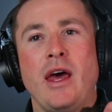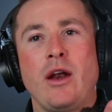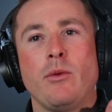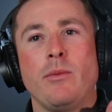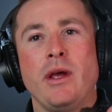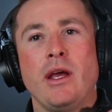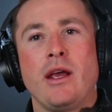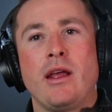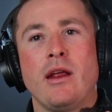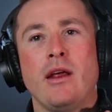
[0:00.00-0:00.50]

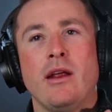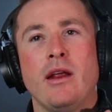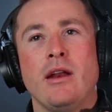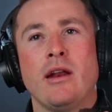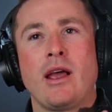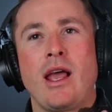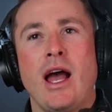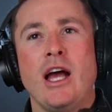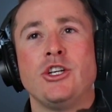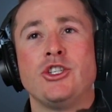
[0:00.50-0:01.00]
That'll be
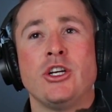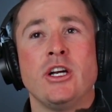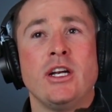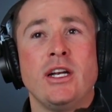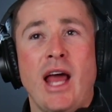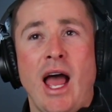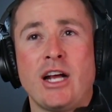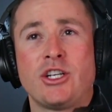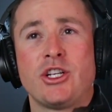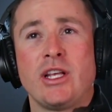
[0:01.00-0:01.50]
an occasion,
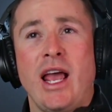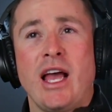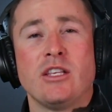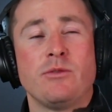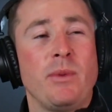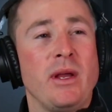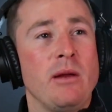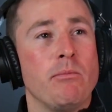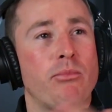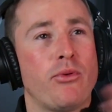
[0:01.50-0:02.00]
and it actually
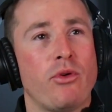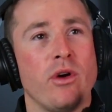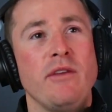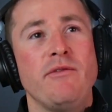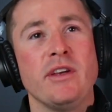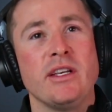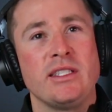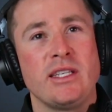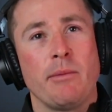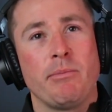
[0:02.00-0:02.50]
has been in
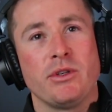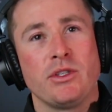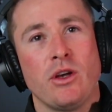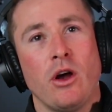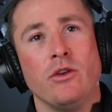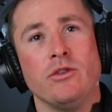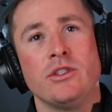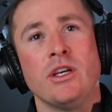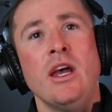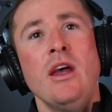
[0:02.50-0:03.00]
previous
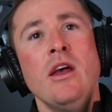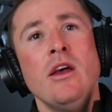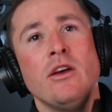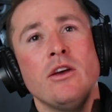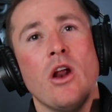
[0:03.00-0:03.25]
episodes,